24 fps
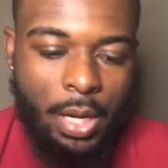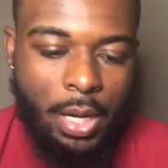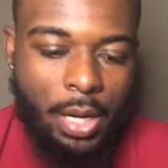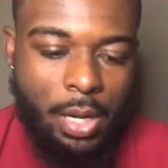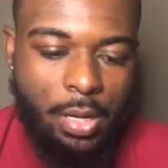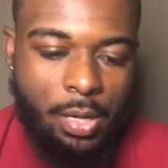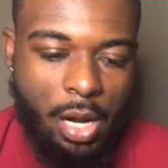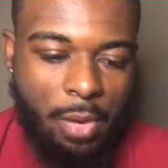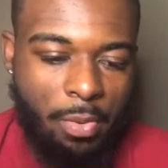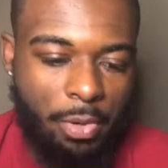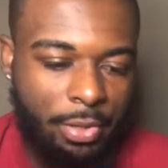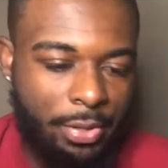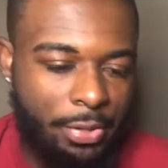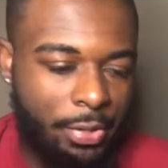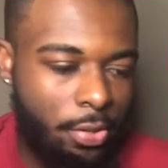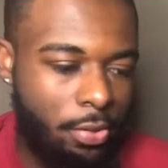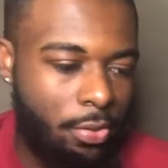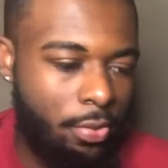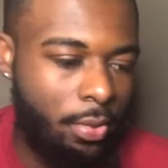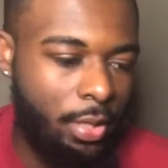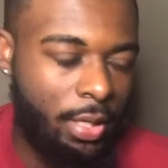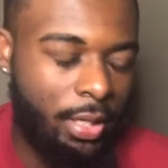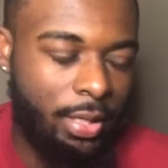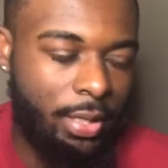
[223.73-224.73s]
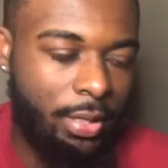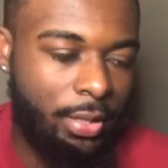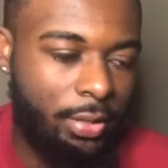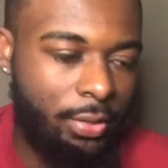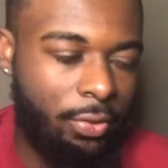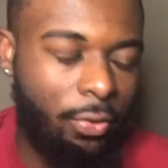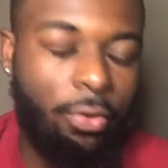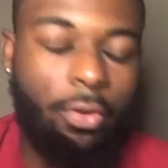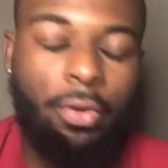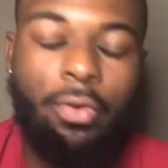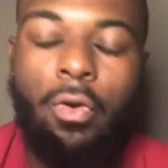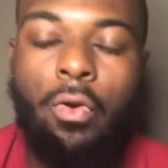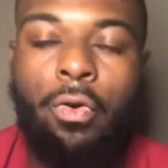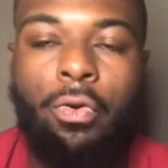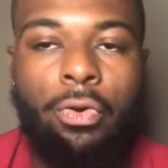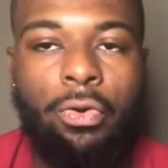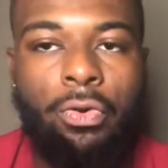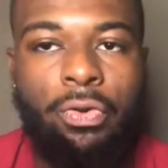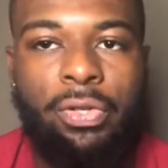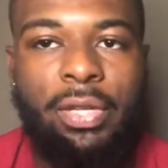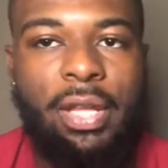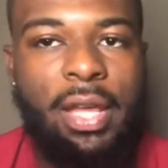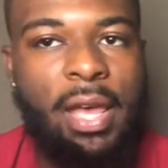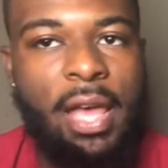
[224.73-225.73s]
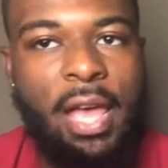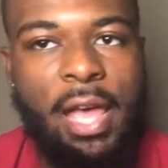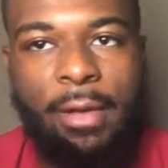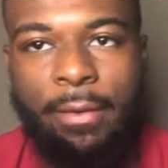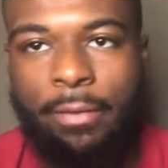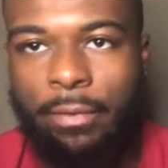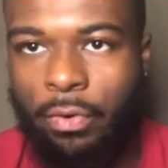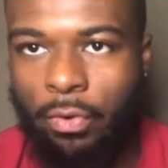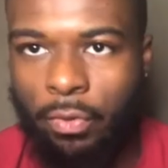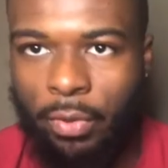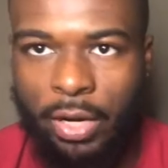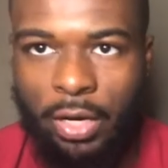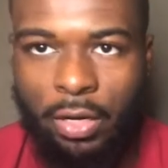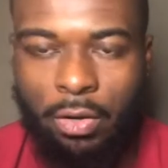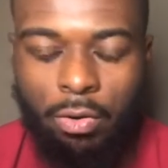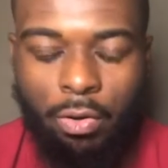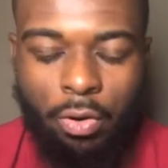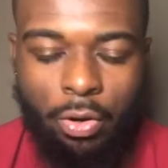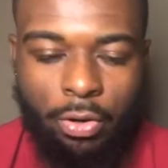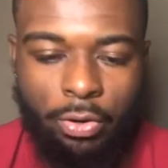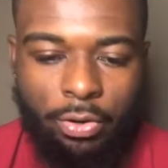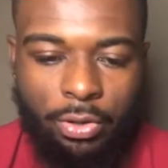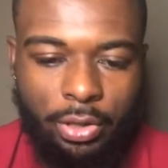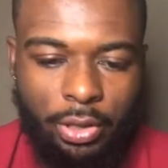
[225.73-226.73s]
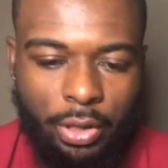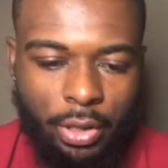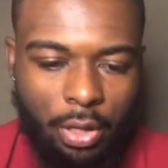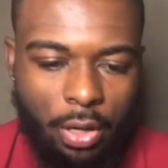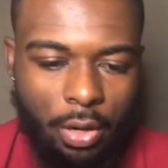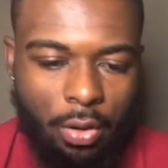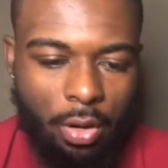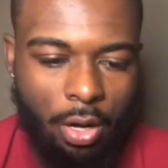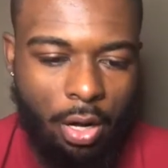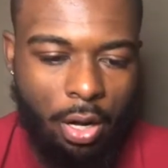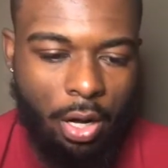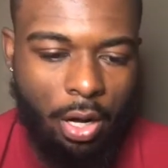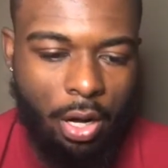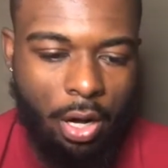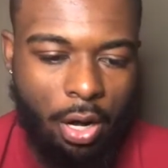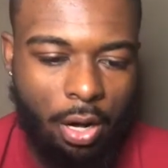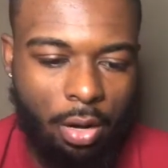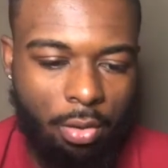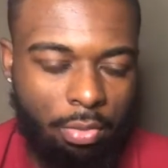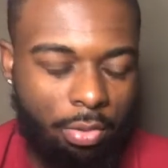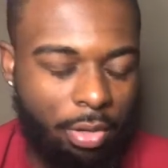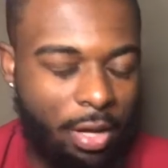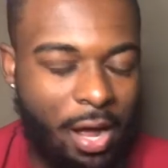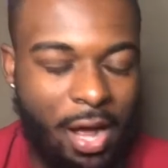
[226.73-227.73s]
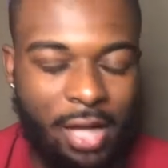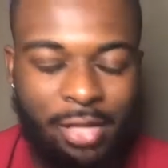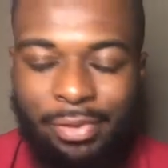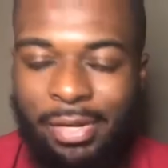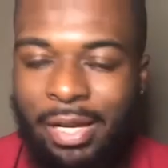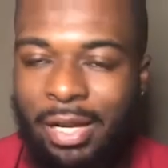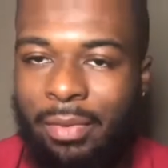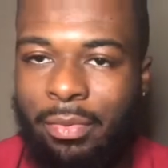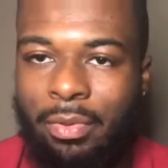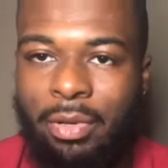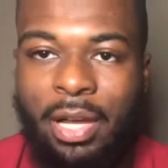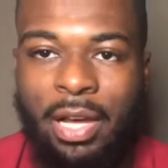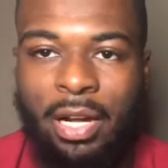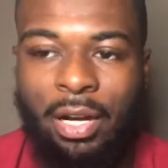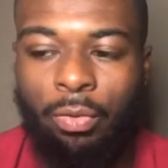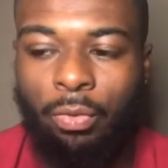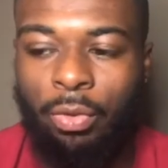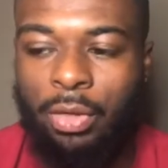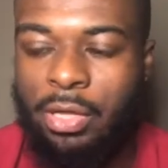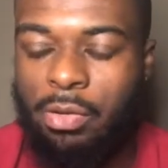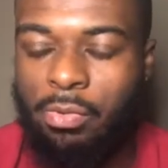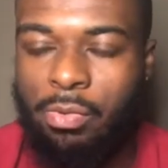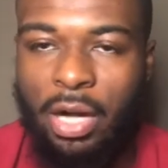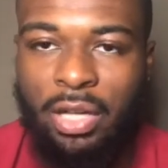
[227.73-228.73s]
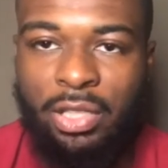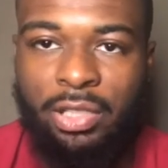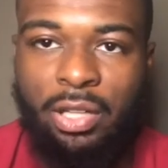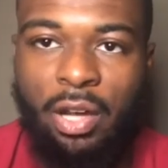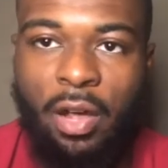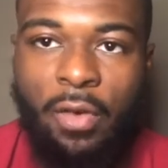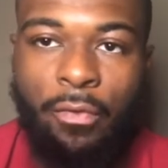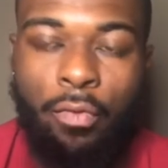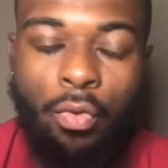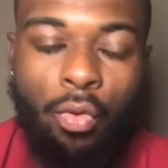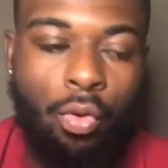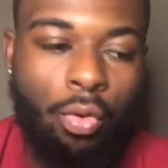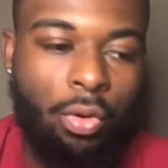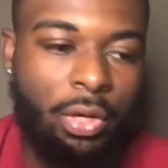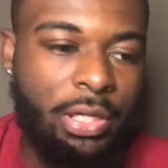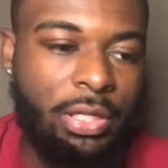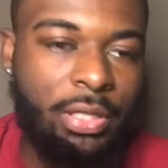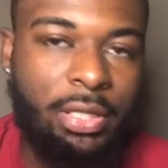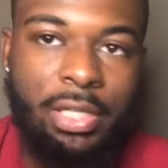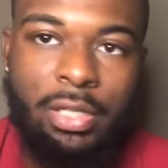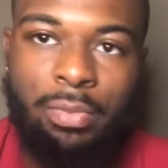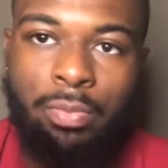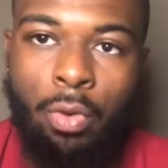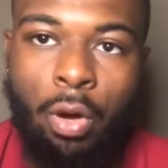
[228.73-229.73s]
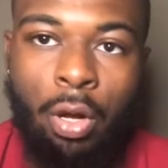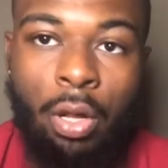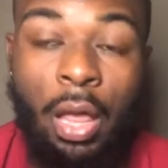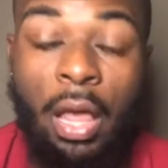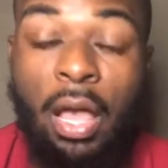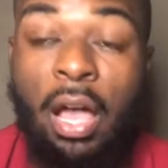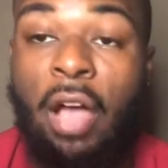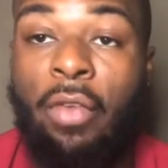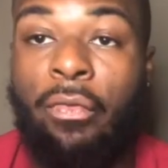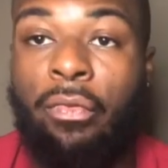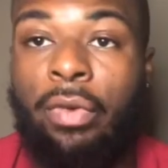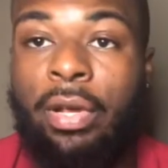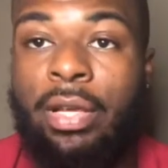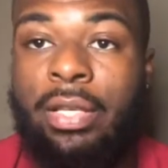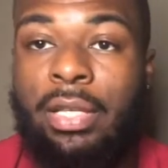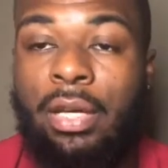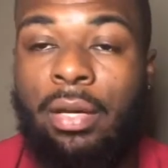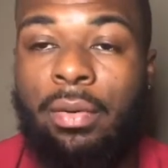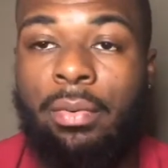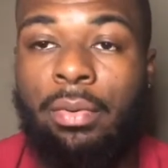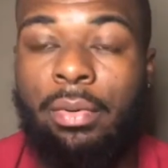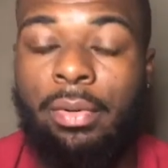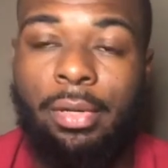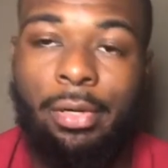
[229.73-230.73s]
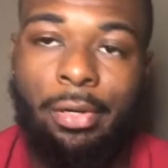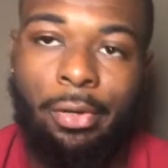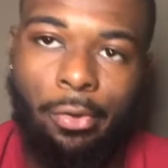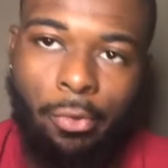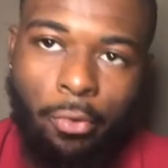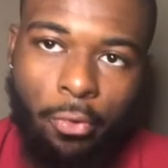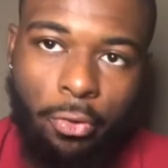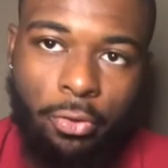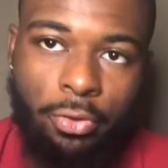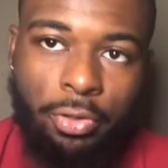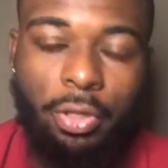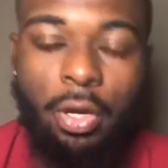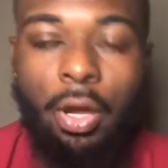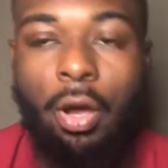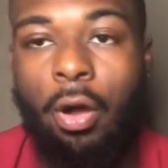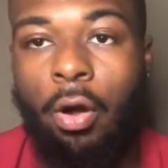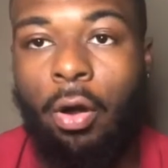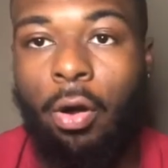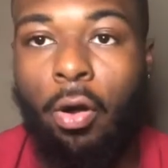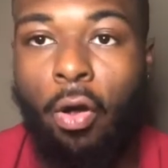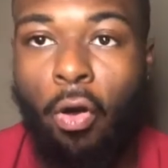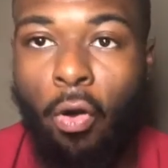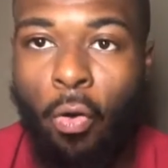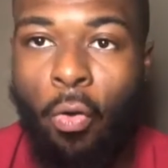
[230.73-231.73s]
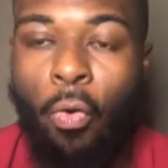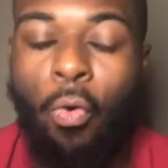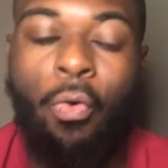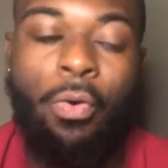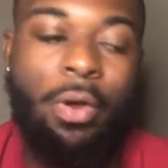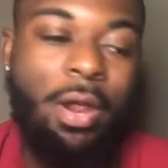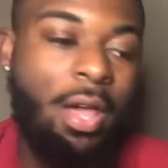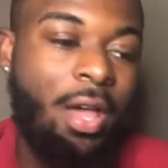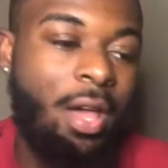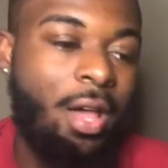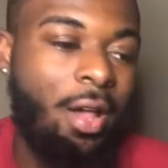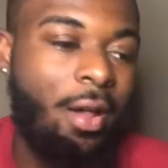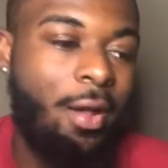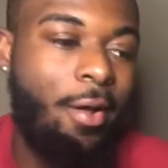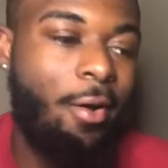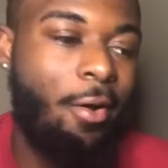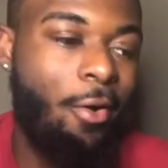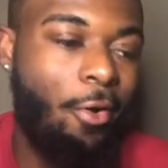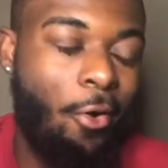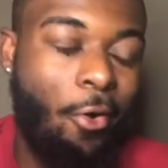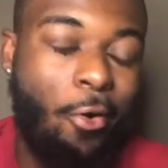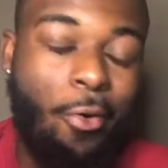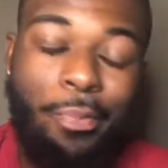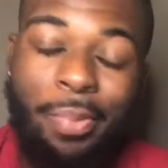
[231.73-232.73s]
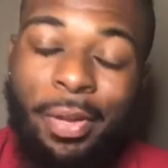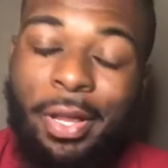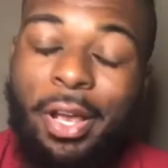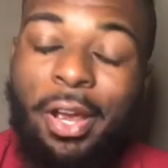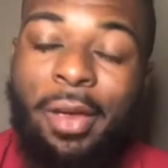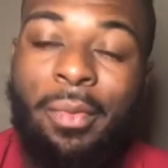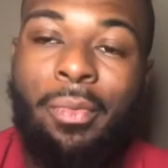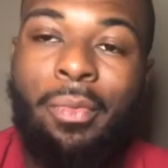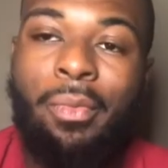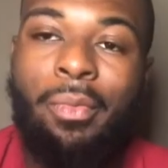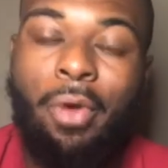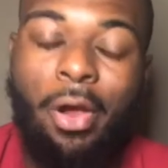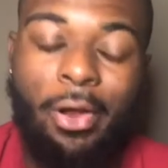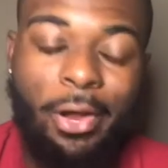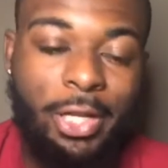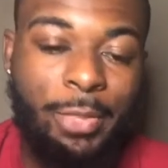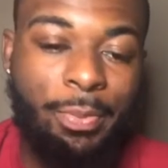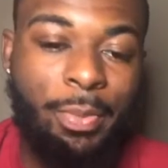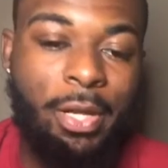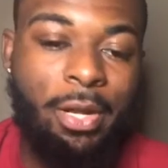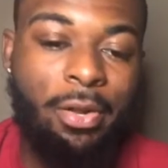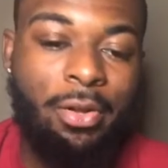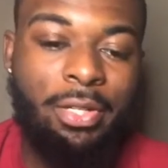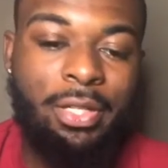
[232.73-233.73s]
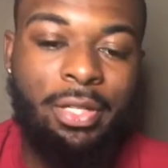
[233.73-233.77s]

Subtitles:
Number 2 is their corners. They have great corners. You guys, we gotta really watch out for is just Marlon Humphreys and of course our old player Marcus Peters.